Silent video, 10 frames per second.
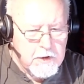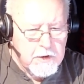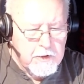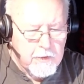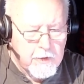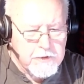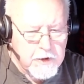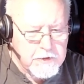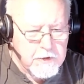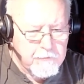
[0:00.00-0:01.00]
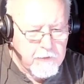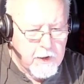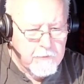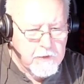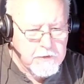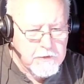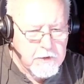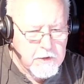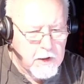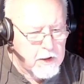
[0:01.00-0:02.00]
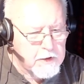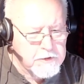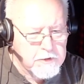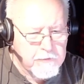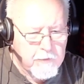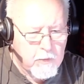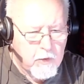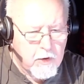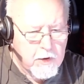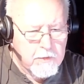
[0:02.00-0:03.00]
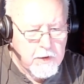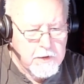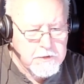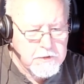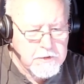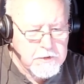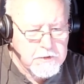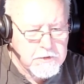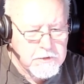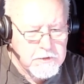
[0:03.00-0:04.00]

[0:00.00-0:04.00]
you are just to forgive us and to cleanse us from all unrighteousness,